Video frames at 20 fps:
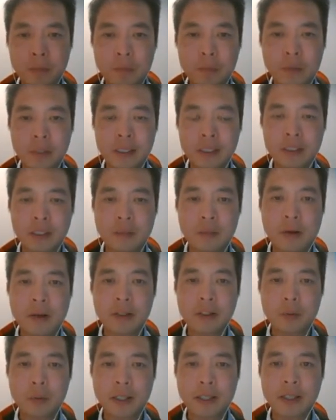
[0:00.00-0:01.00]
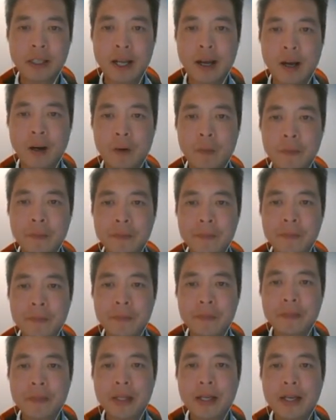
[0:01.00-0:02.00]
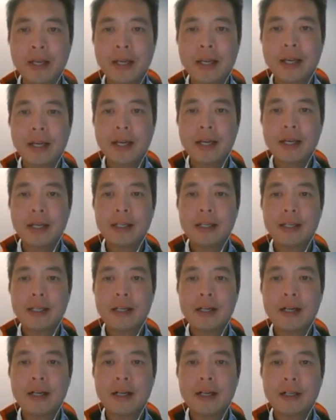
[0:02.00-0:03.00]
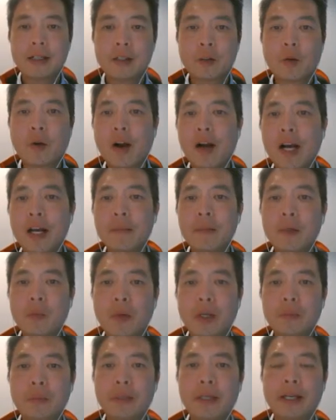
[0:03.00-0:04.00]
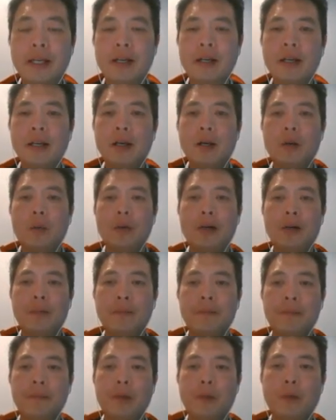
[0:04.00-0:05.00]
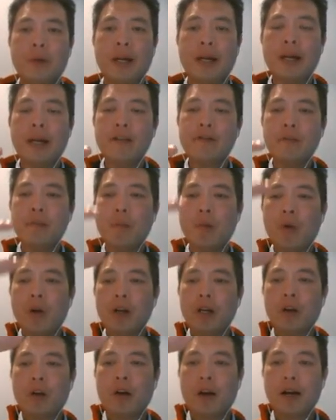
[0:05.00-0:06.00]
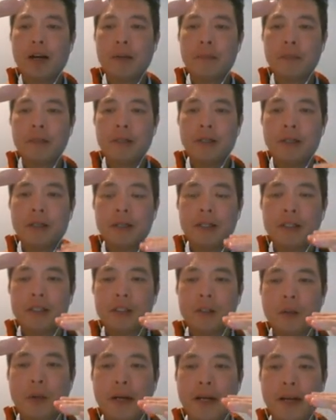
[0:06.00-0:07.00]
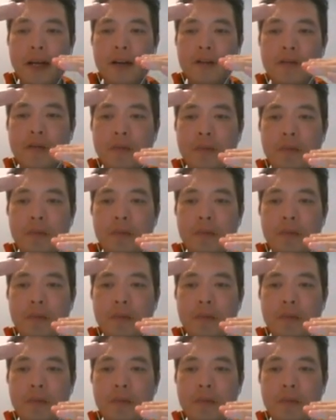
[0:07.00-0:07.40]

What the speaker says: put into the model right now. Crime and well-being. Well, when I have more crime, do I have